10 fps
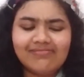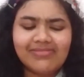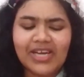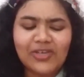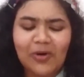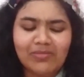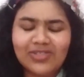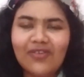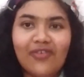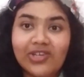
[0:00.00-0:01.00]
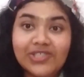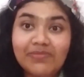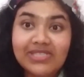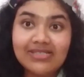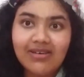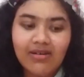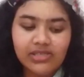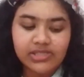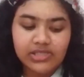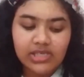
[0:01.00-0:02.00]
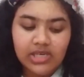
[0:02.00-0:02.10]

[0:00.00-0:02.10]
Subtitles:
can domicile of origin be discarded?